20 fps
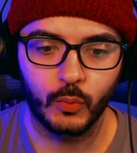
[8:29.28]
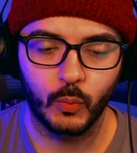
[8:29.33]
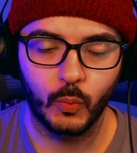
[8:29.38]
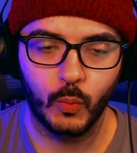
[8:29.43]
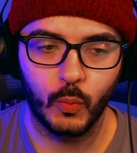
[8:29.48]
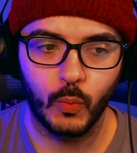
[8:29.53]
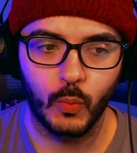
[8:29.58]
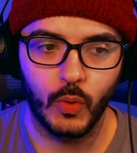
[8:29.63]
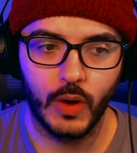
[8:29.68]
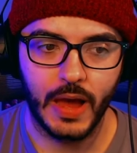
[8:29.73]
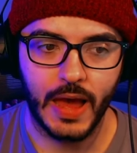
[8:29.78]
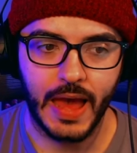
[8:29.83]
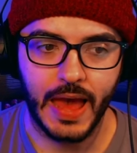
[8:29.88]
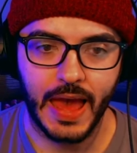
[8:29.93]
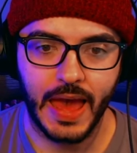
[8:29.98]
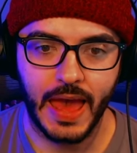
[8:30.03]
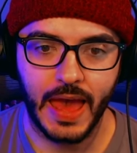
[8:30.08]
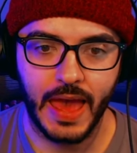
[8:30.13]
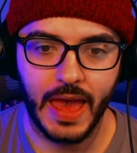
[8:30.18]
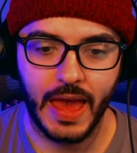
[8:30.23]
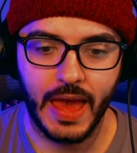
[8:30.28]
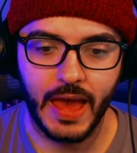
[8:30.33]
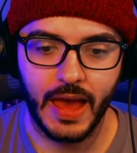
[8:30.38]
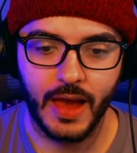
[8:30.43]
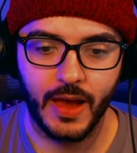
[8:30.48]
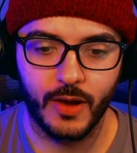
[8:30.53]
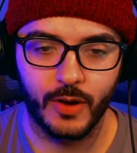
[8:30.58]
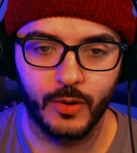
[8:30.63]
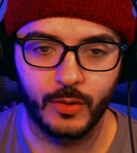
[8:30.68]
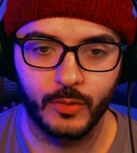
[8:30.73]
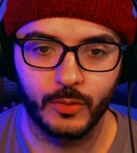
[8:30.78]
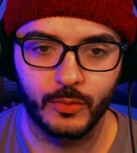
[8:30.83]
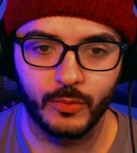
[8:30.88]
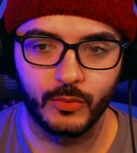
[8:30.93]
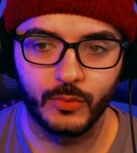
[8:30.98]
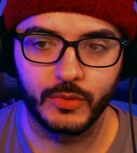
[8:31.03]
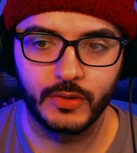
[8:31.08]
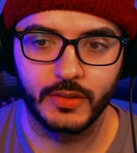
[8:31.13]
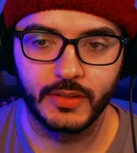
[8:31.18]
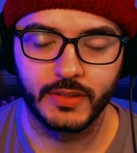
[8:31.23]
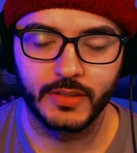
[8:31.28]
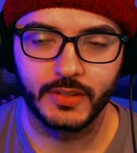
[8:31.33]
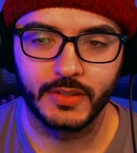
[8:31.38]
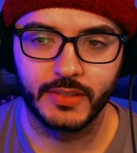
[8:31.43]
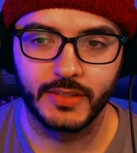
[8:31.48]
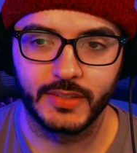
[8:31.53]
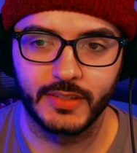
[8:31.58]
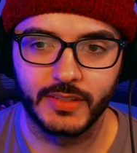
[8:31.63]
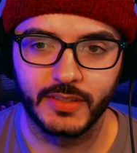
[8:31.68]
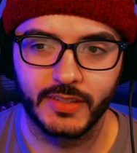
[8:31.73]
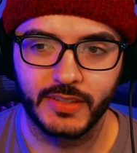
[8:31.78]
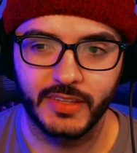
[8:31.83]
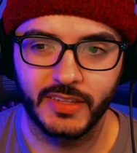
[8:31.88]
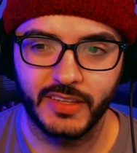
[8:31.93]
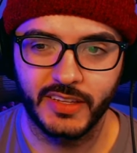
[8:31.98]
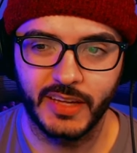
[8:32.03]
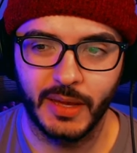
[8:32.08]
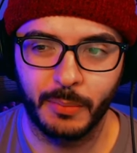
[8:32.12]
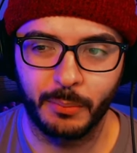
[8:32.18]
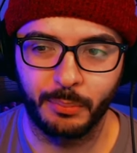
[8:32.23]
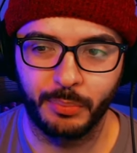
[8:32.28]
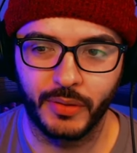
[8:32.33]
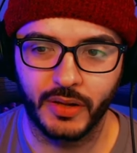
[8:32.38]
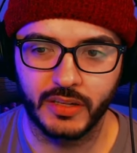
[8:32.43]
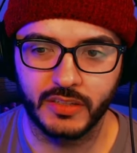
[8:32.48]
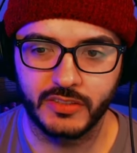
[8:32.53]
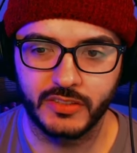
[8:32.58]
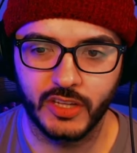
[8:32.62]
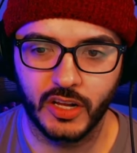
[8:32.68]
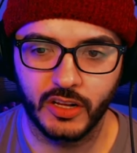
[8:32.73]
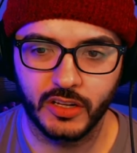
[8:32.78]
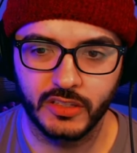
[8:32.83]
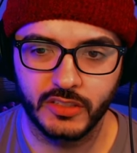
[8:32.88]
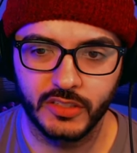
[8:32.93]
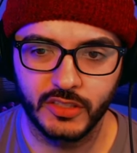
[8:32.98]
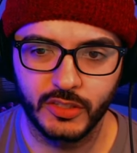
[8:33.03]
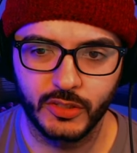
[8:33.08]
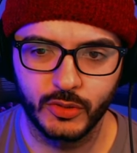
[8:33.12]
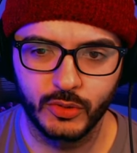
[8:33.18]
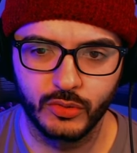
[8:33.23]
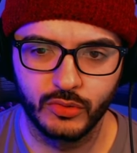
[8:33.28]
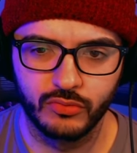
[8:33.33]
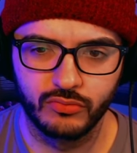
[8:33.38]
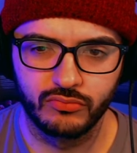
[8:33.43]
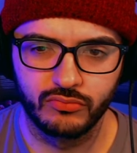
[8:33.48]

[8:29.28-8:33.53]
Wow. Yeah, bugs talking to you?